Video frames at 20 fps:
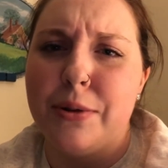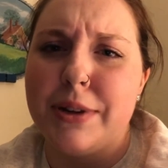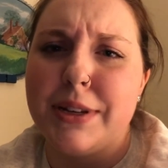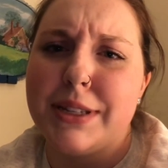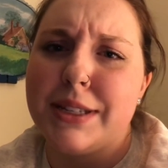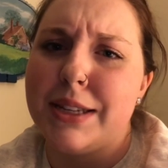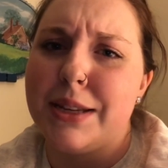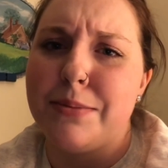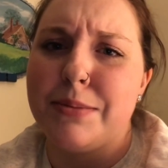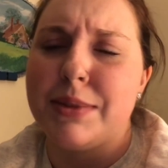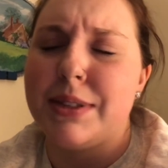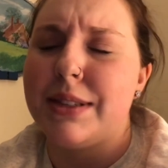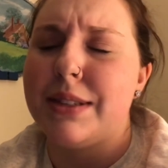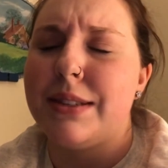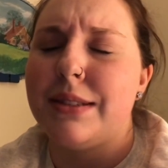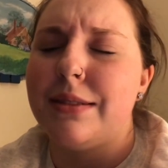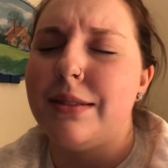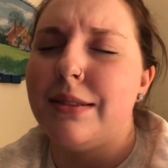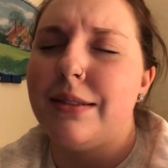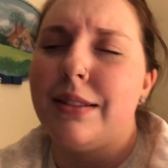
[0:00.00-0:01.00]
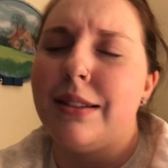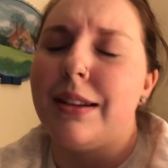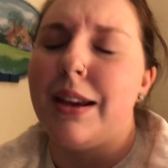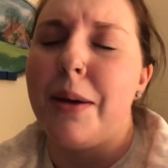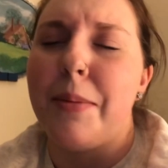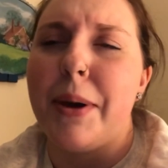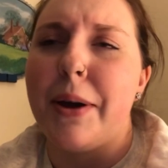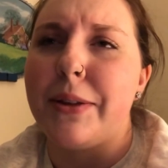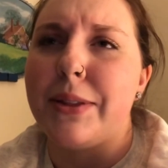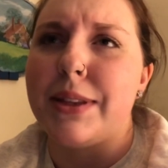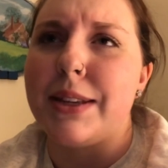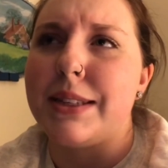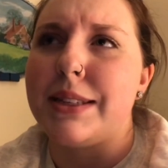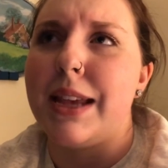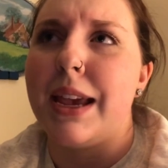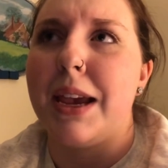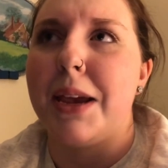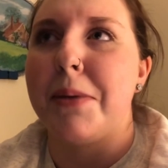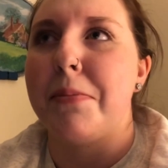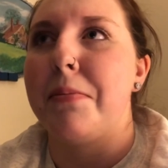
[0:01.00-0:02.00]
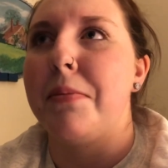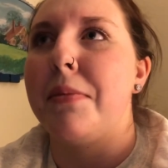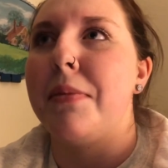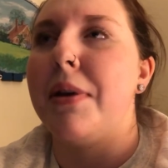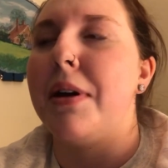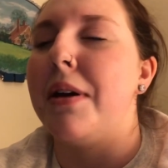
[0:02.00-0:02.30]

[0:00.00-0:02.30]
It seems about the same.